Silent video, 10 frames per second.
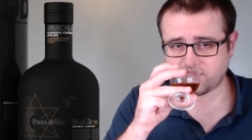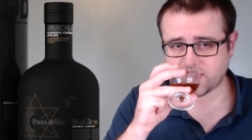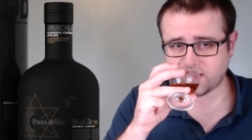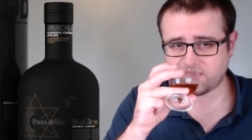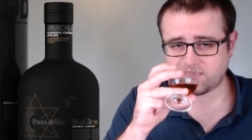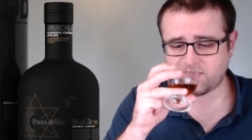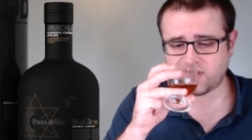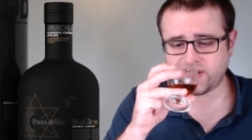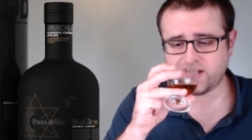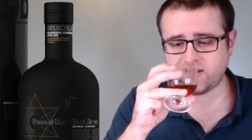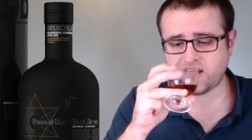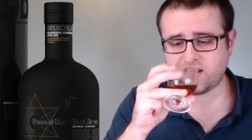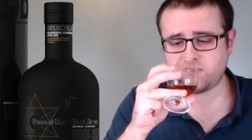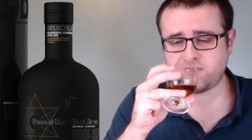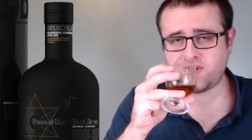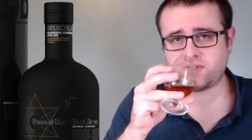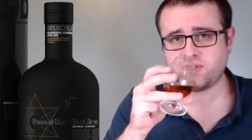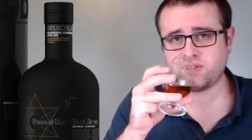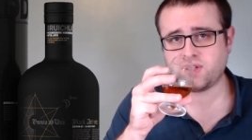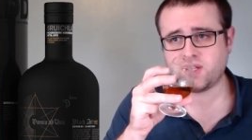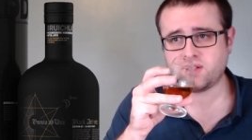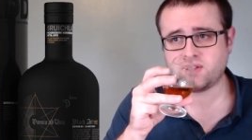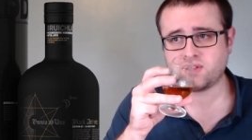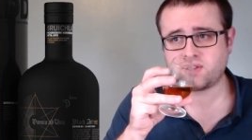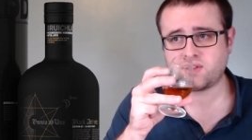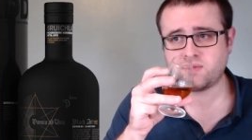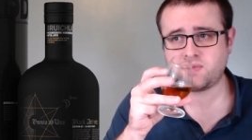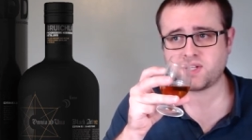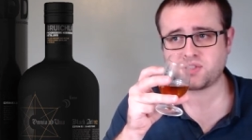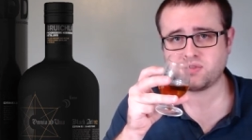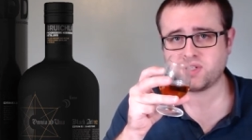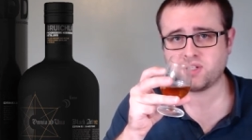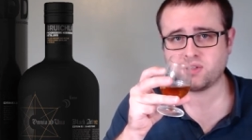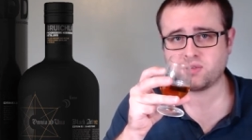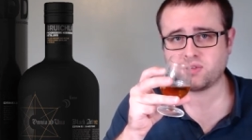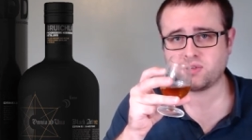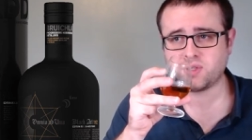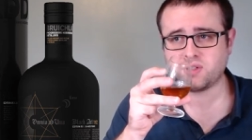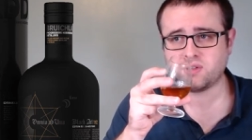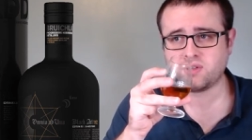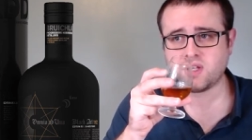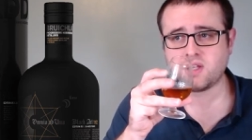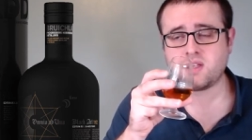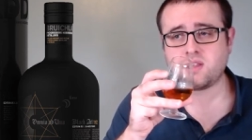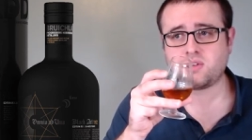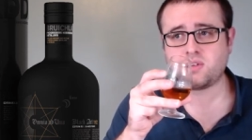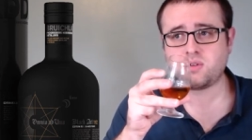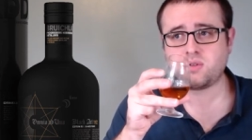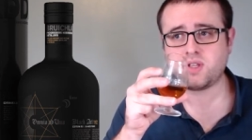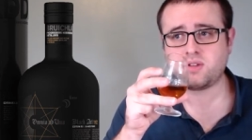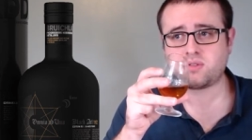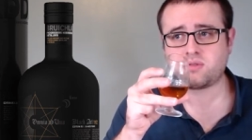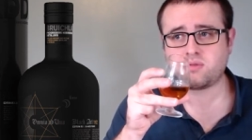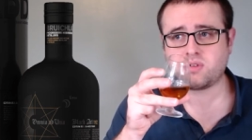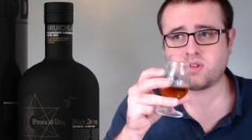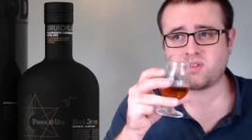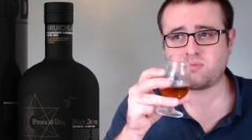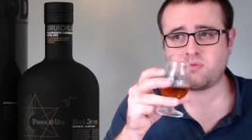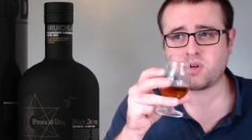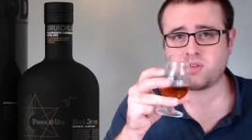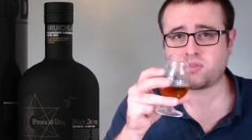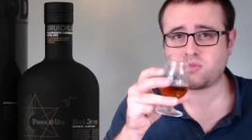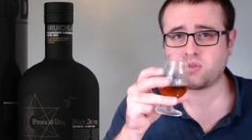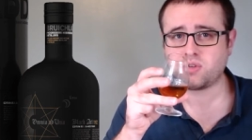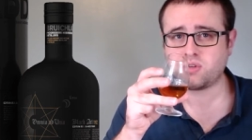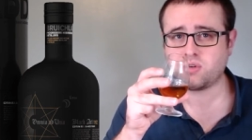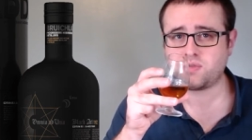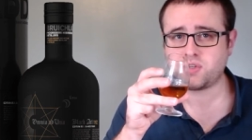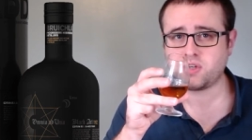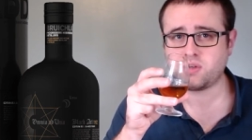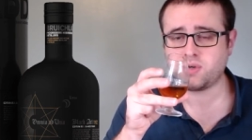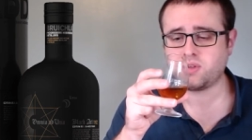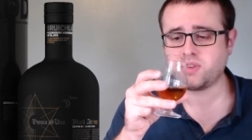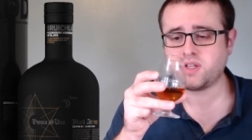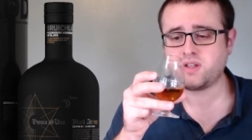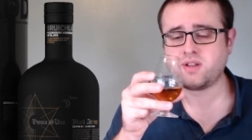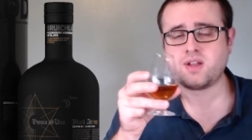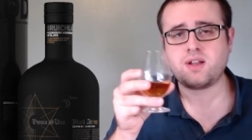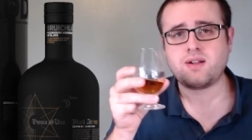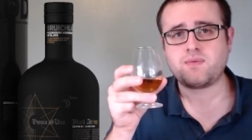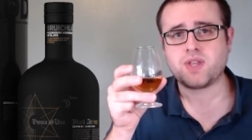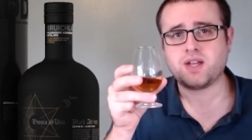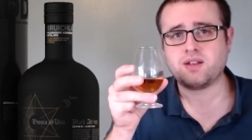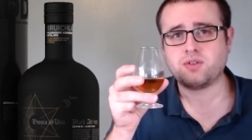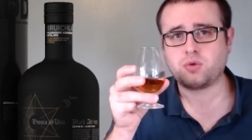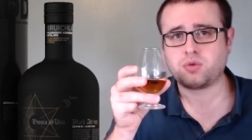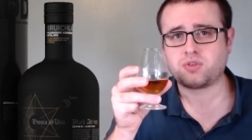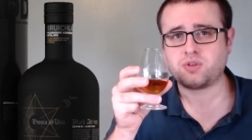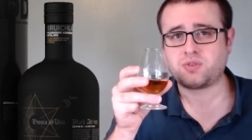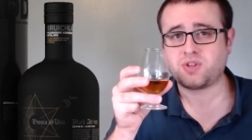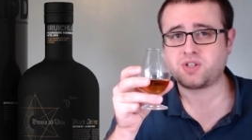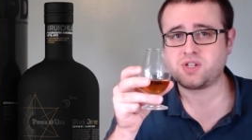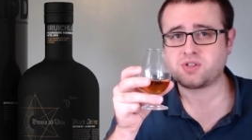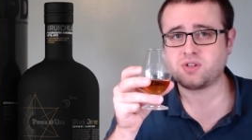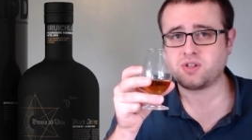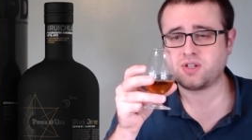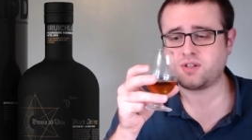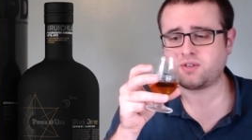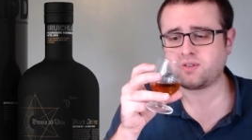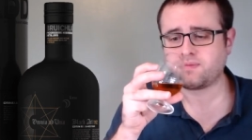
and very effervescent and confectionery notes as well. So there's a rather strong note of sherbet on there, and also Turkish delight.